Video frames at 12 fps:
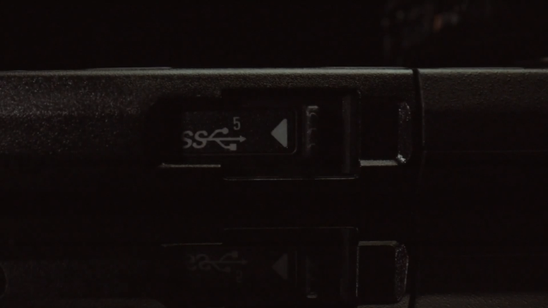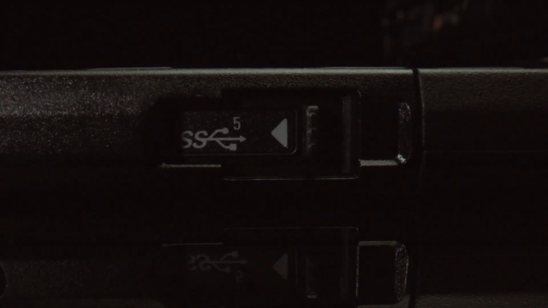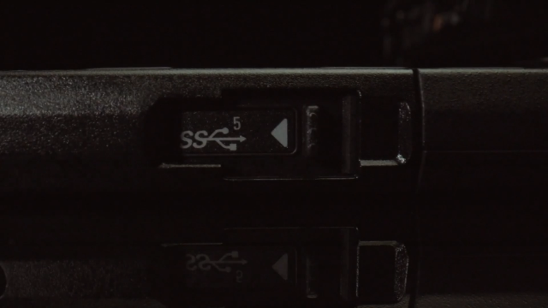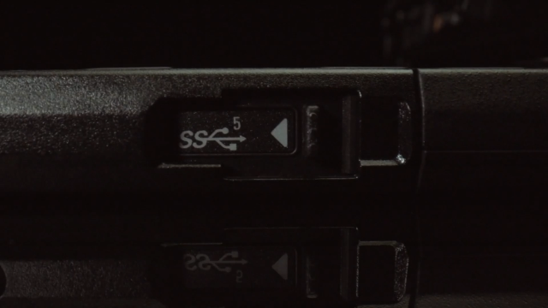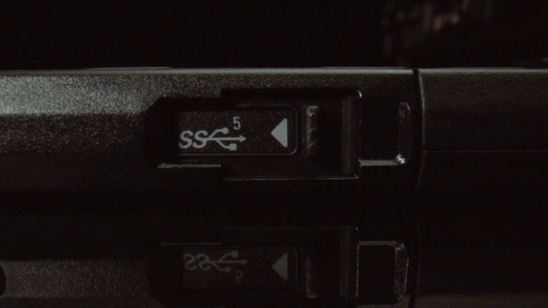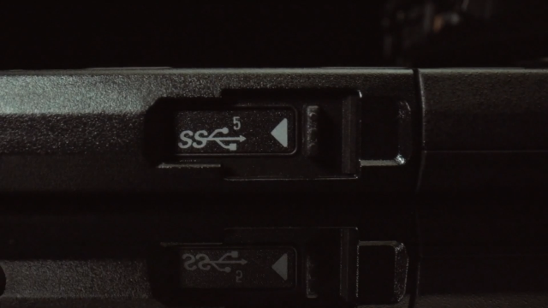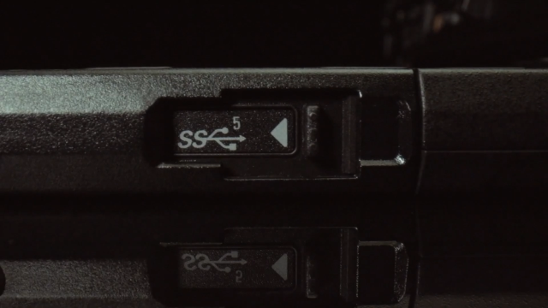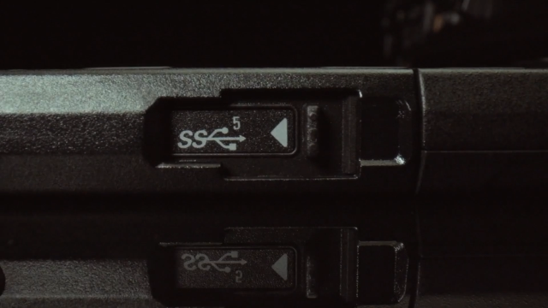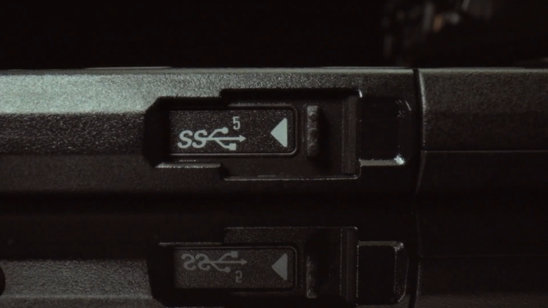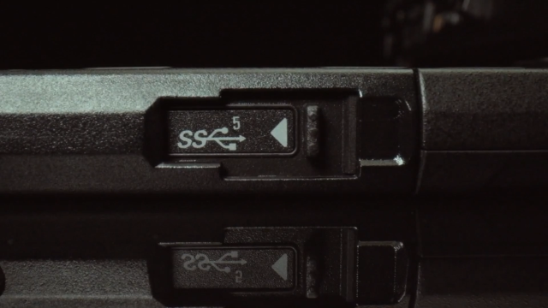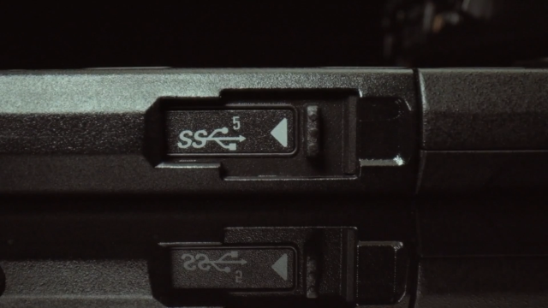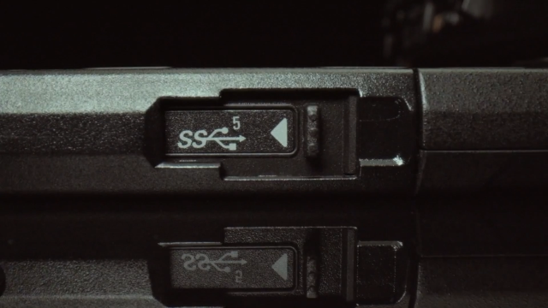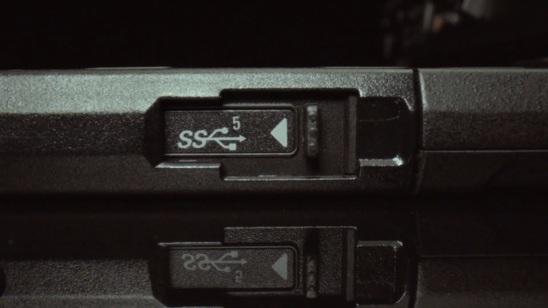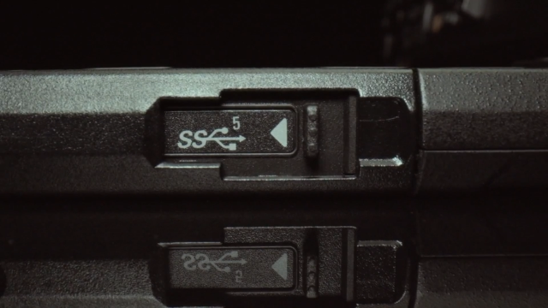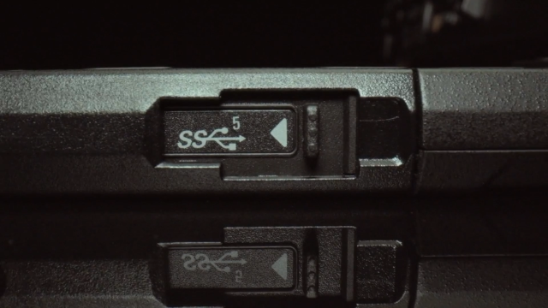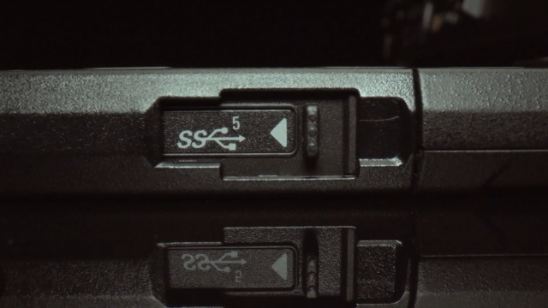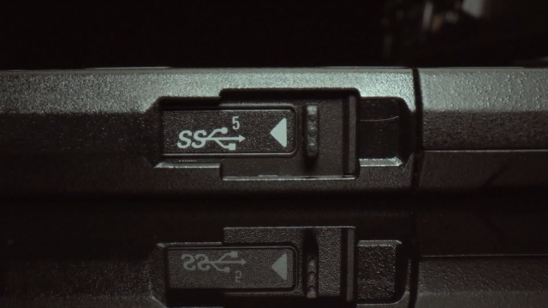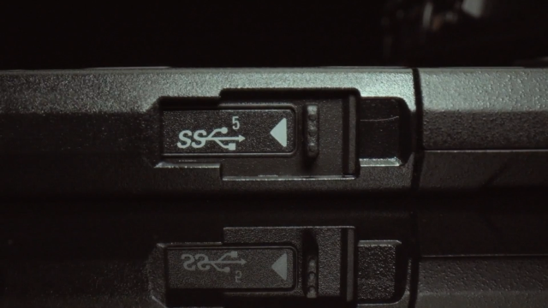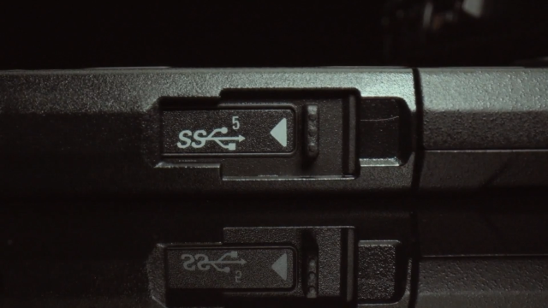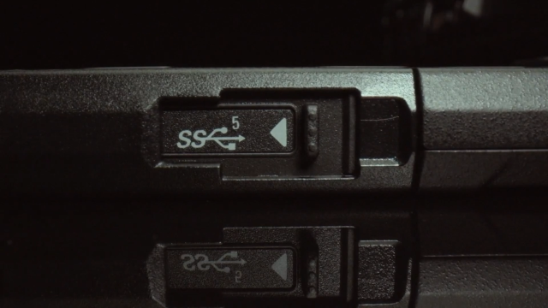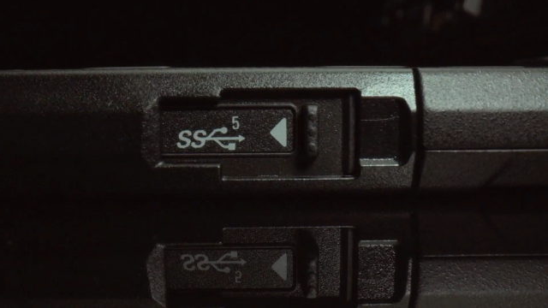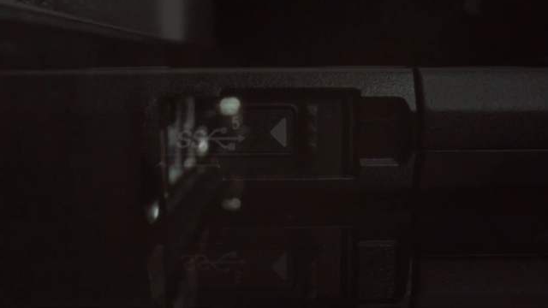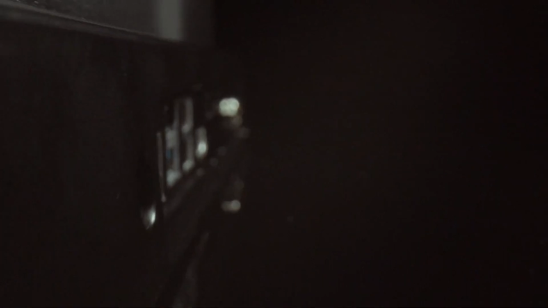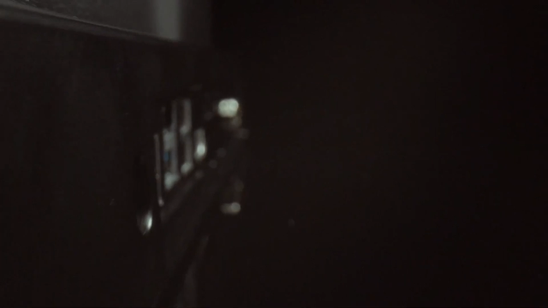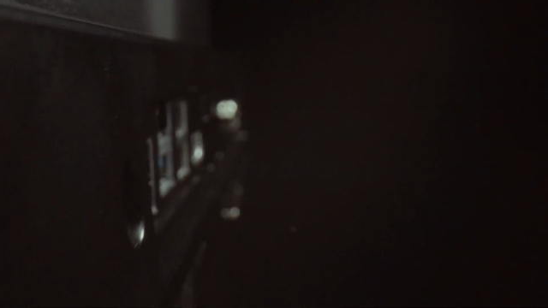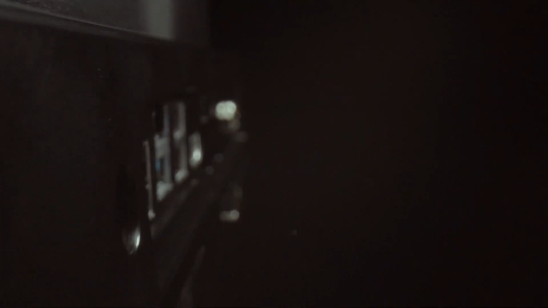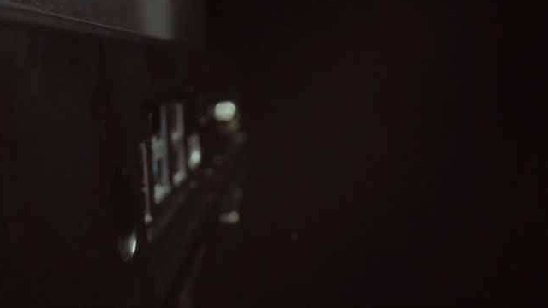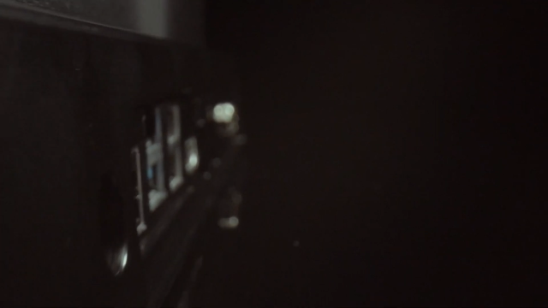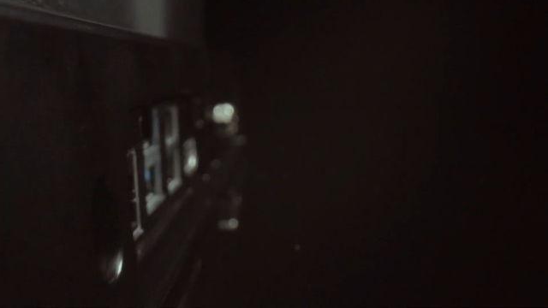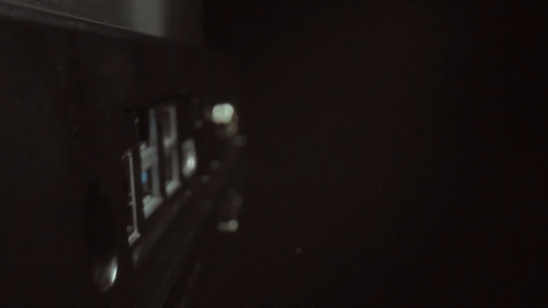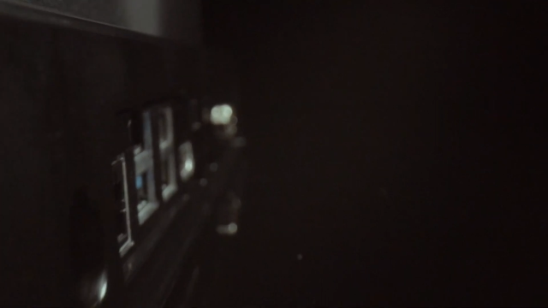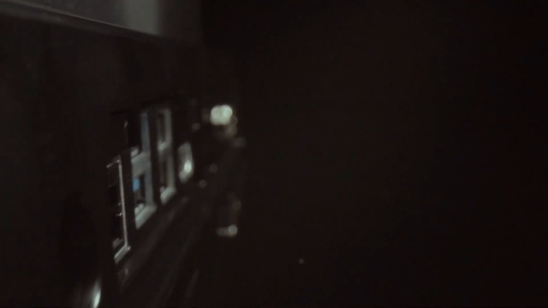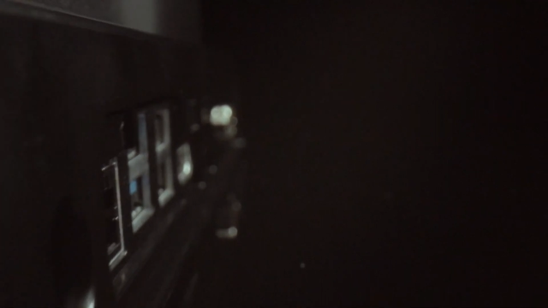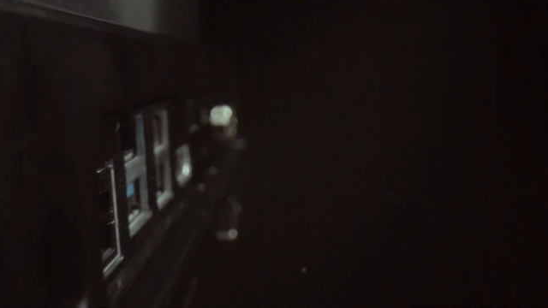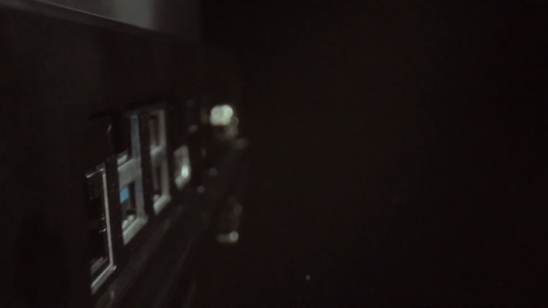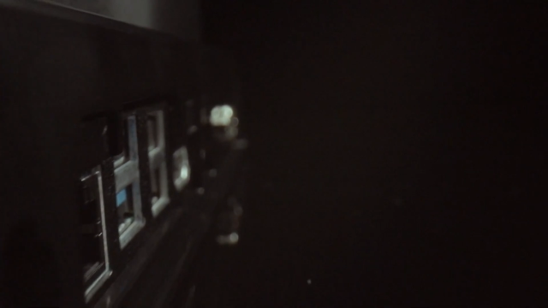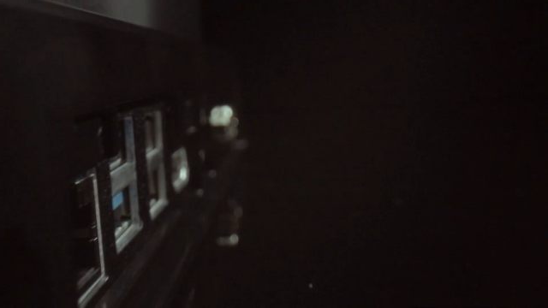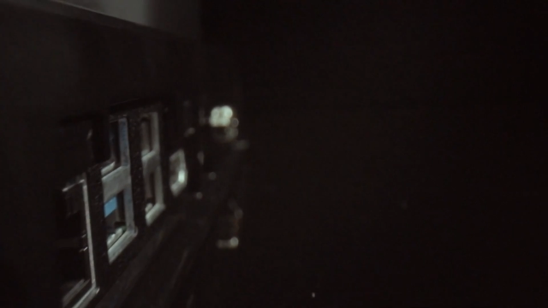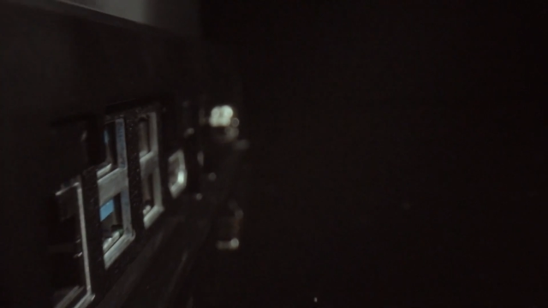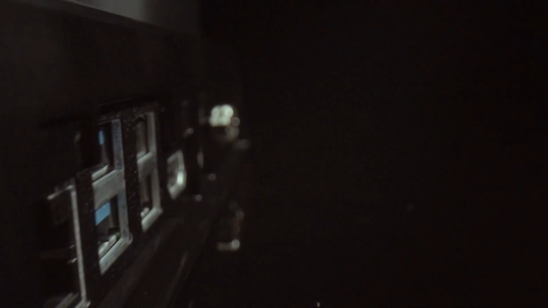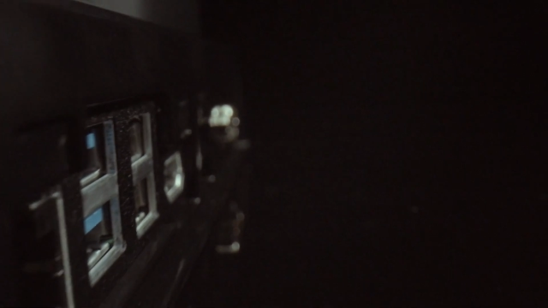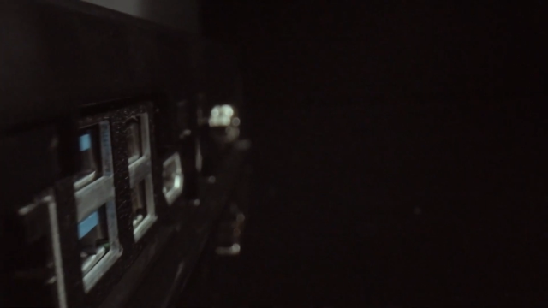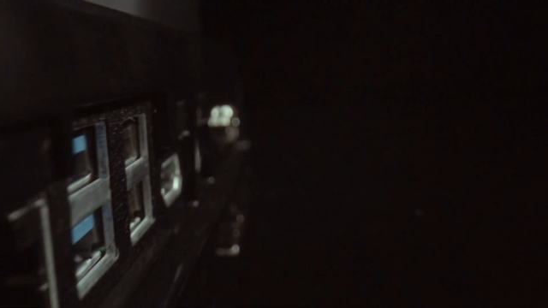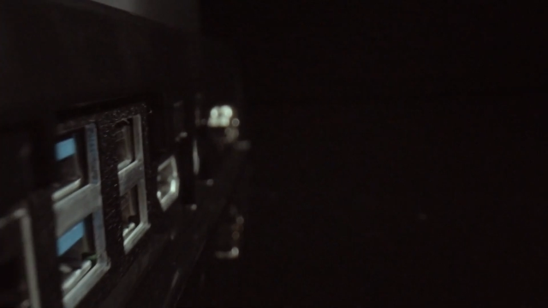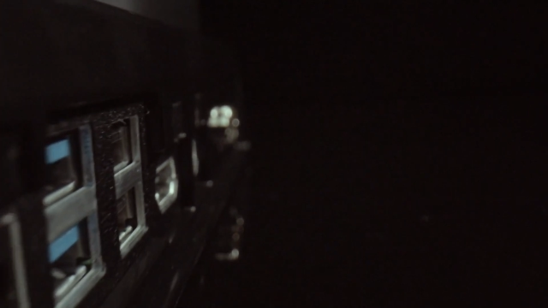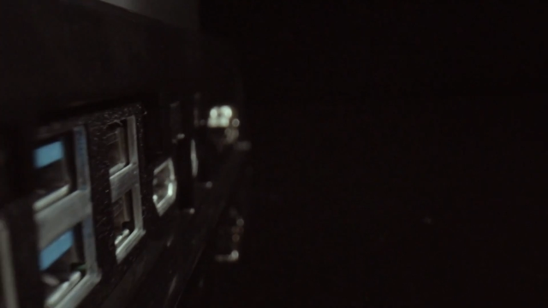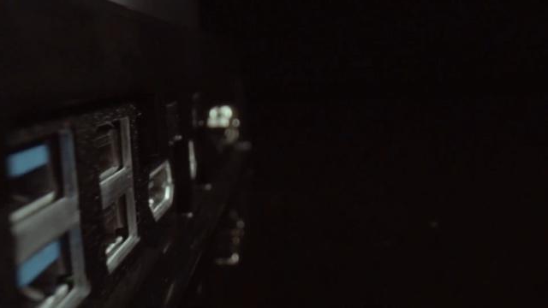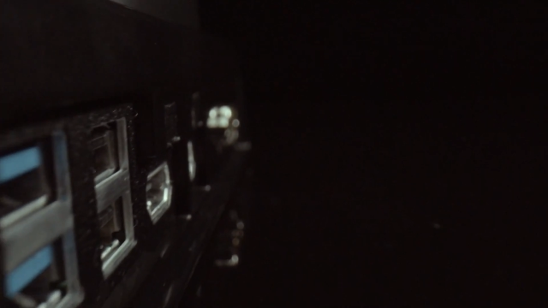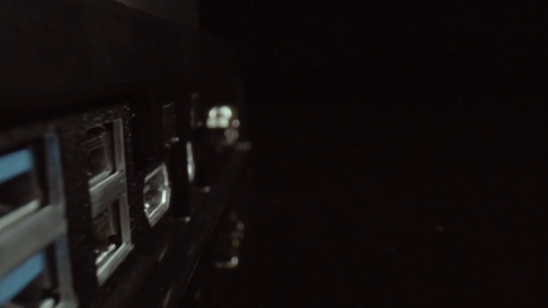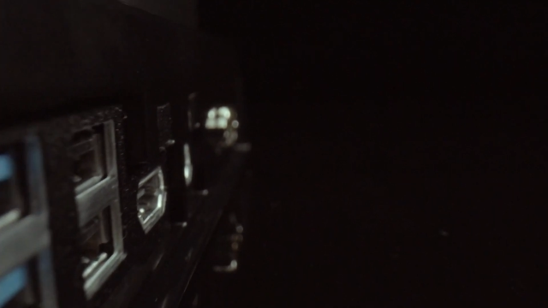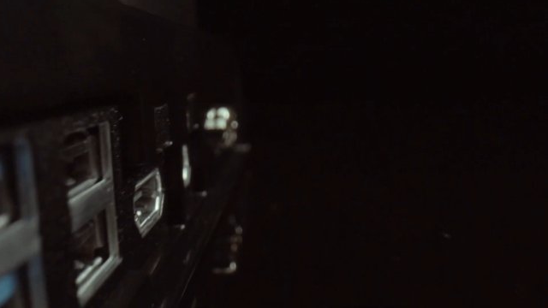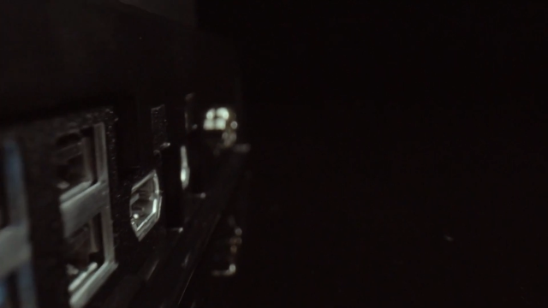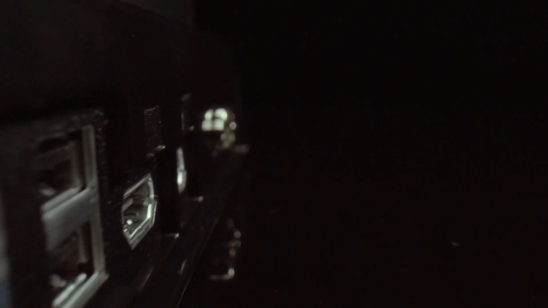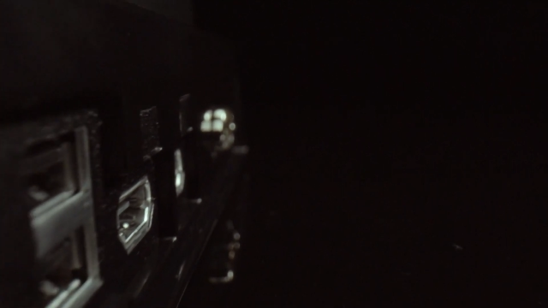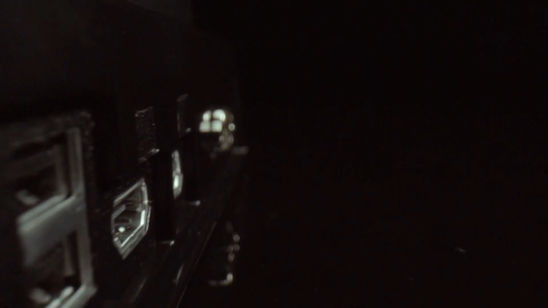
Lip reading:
[unreadable: no face in view]